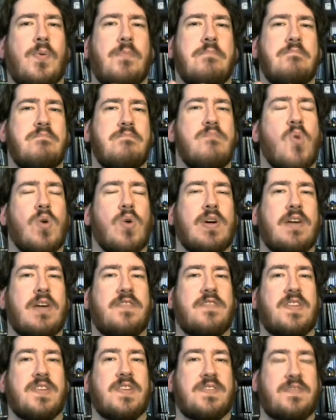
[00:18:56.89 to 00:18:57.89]
more of
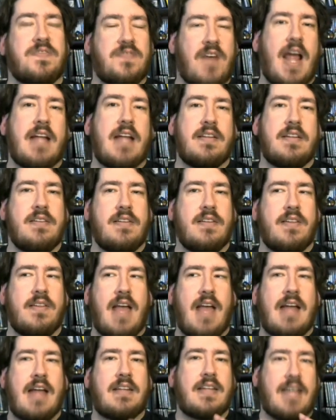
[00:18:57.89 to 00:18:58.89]
the friend,
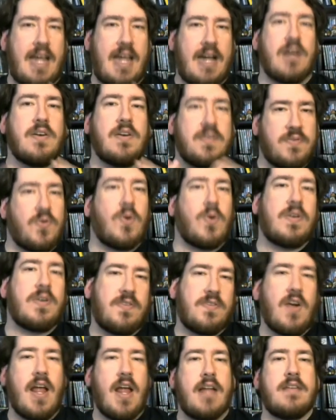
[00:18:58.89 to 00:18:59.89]
that cared for
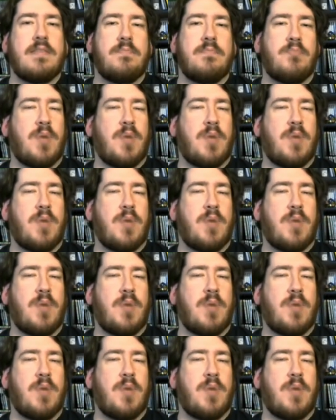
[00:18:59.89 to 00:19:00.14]
friend,